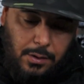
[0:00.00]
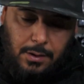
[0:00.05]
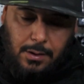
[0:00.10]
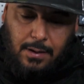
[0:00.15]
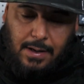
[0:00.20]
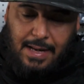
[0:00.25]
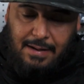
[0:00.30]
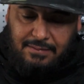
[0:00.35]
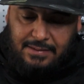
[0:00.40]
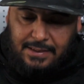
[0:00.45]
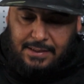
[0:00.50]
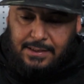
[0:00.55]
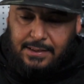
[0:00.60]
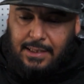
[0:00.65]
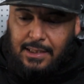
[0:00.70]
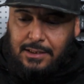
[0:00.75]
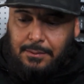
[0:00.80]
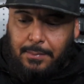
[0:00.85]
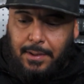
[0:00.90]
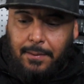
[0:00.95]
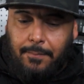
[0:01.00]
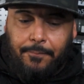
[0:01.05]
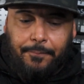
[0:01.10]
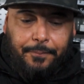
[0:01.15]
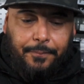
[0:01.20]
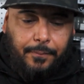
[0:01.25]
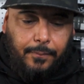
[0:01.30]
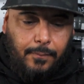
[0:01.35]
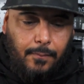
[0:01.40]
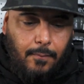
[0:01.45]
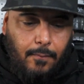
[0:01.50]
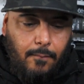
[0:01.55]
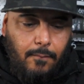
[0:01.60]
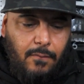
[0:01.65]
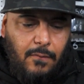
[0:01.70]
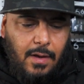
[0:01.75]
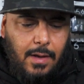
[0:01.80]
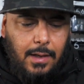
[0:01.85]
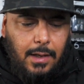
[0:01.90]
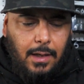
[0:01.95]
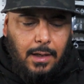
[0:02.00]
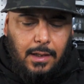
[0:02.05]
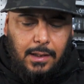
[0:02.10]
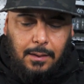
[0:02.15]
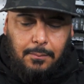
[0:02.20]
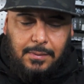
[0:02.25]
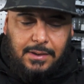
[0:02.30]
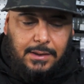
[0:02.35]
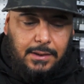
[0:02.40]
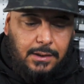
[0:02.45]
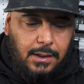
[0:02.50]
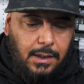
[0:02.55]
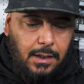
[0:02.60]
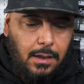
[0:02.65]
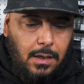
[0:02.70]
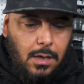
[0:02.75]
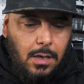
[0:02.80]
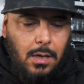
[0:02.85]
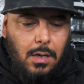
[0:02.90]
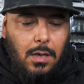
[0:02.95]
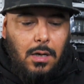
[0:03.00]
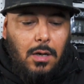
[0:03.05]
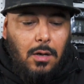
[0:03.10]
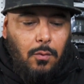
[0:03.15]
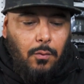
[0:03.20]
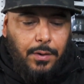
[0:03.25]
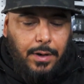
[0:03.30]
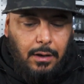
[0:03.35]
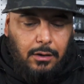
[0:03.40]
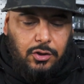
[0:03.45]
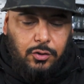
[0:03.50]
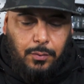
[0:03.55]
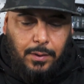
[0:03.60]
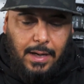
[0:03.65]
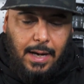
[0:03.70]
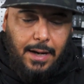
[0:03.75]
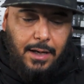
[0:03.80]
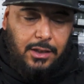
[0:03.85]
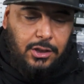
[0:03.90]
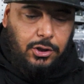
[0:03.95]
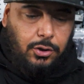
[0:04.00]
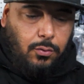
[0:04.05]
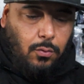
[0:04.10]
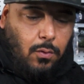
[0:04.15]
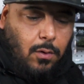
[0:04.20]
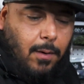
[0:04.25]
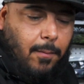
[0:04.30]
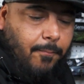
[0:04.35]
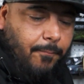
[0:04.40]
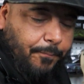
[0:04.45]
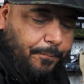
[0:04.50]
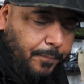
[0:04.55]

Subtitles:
gonna have success, man. Let me see what else we got in store.